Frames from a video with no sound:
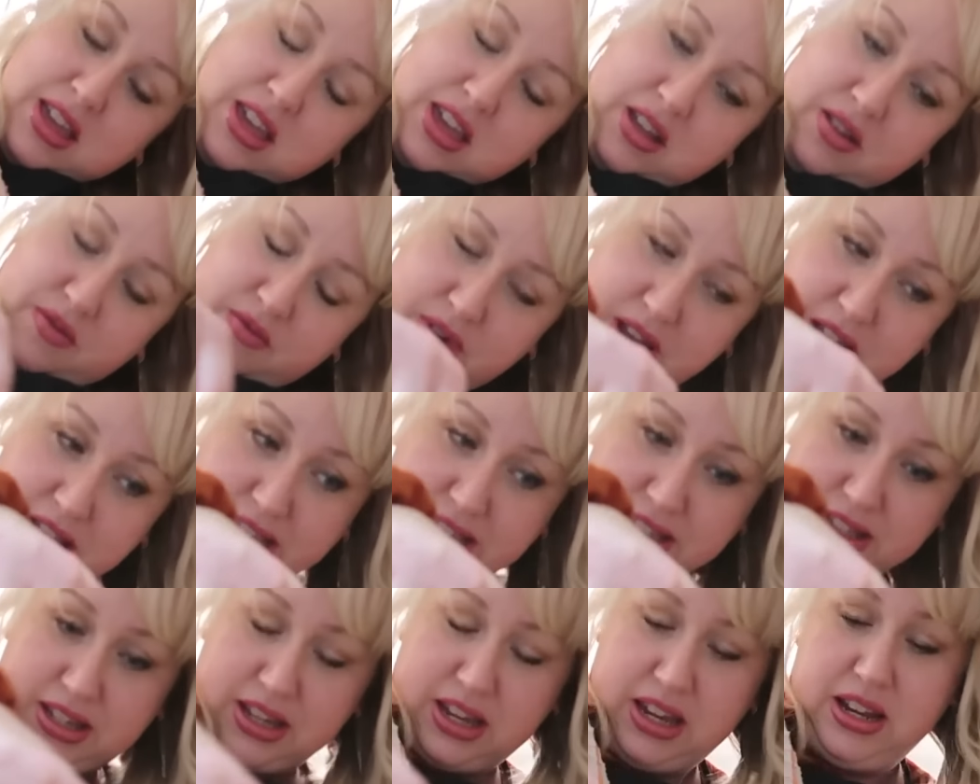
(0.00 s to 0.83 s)
and
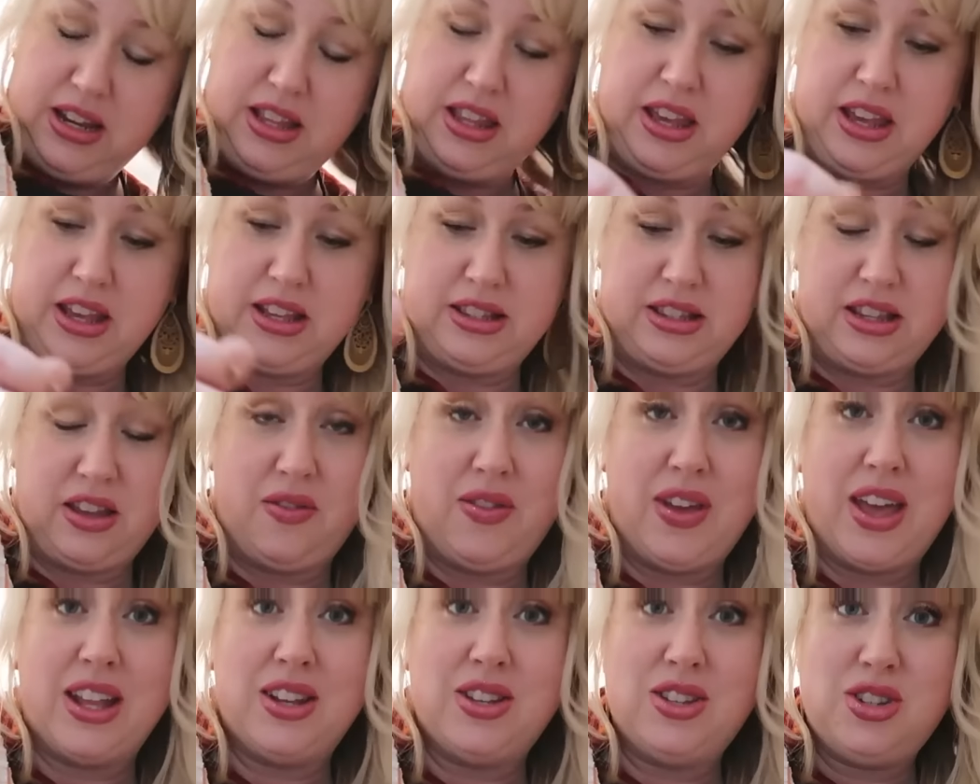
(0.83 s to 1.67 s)
resting. Like I say,
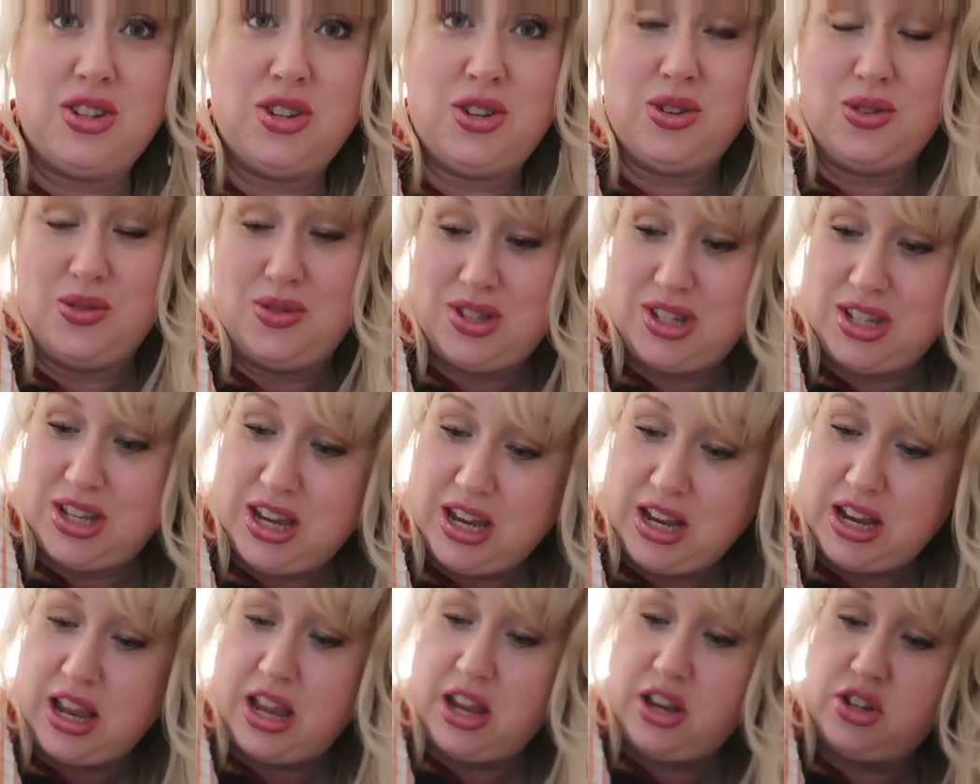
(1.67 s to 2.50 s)
I've had two
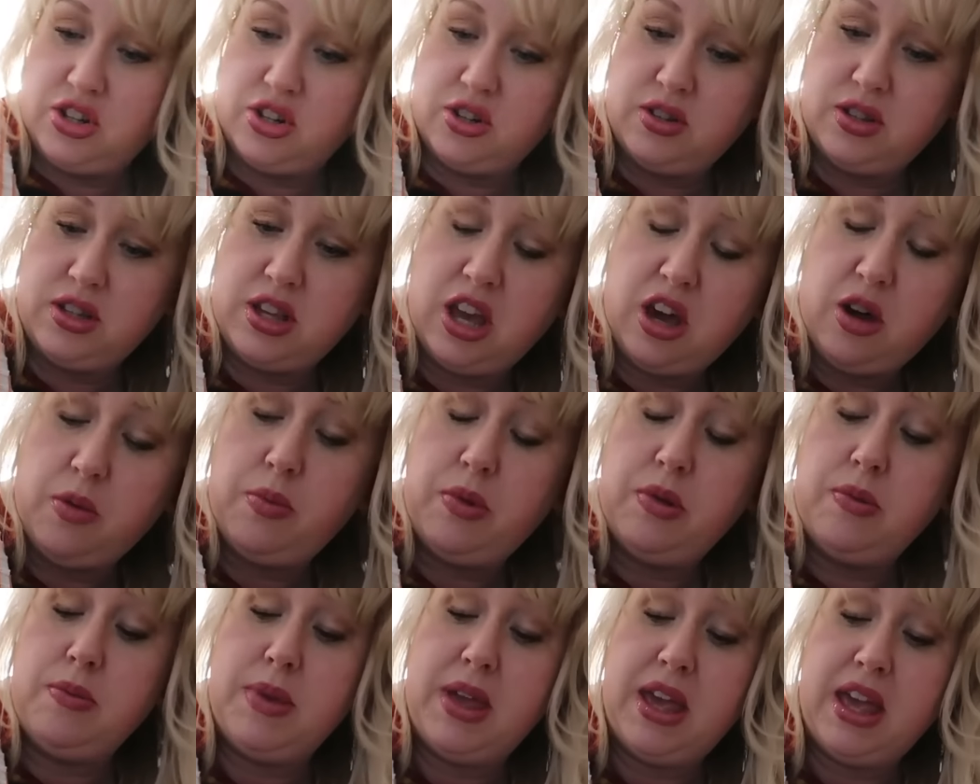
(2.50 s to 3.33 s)
teenagers
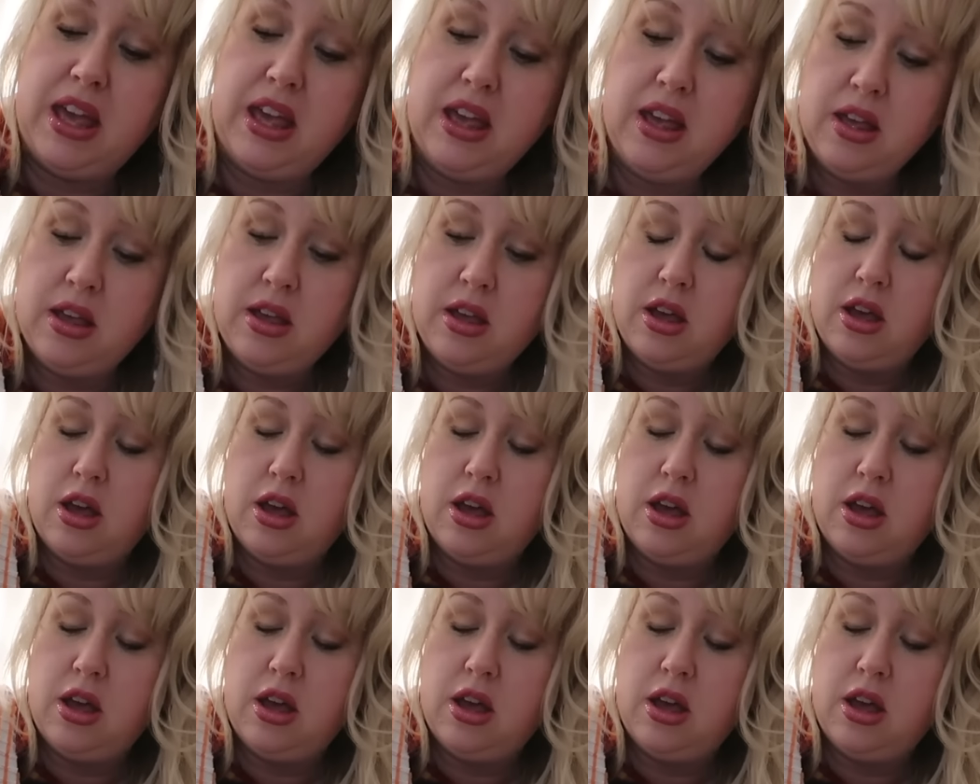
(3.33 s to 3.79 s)
helping me